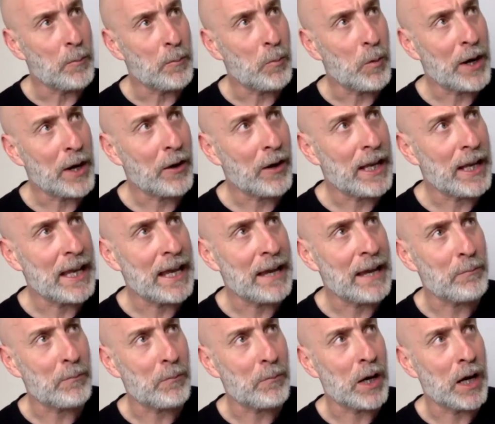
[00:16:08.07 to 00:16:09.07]
When I
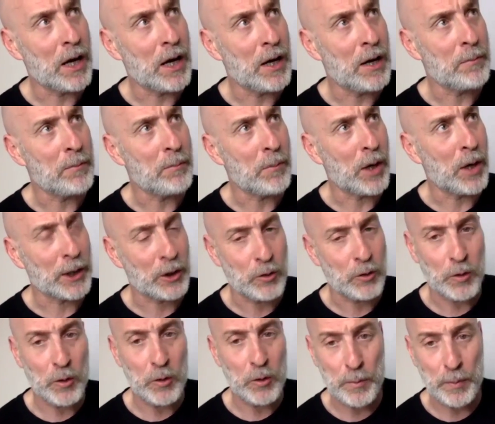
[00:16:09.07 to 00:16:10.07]
let my
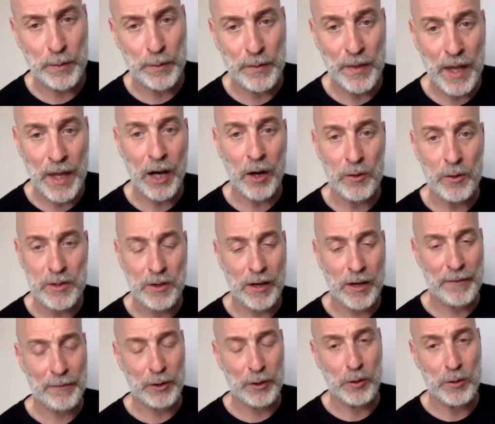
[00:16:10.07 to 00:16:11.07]
group know, so
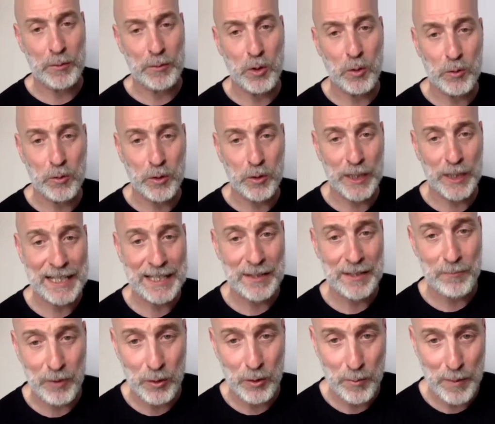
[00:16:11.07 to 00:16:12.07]
I have a group called
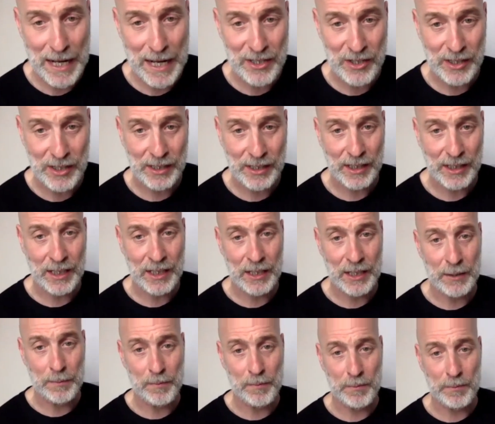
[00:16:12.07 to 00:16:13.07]
Creating Real Magic,
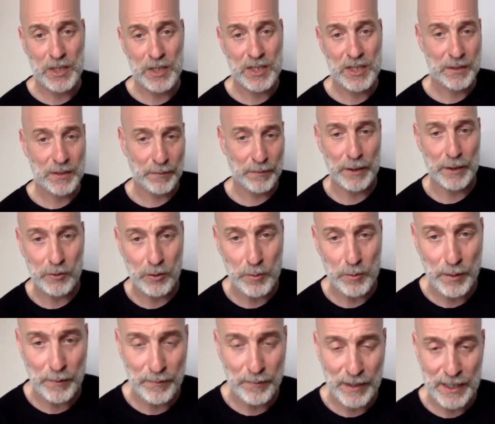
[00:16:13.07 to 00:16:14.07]
which is a free
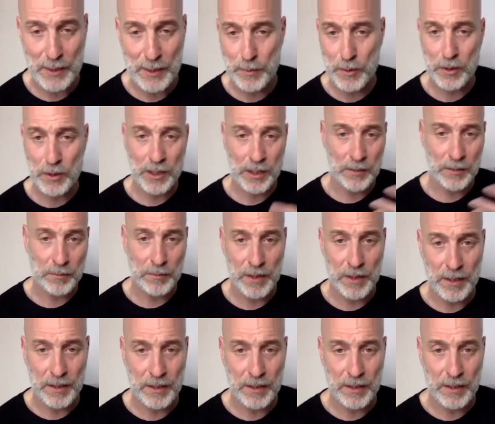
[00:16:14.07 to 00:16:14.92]
group on Facebook, and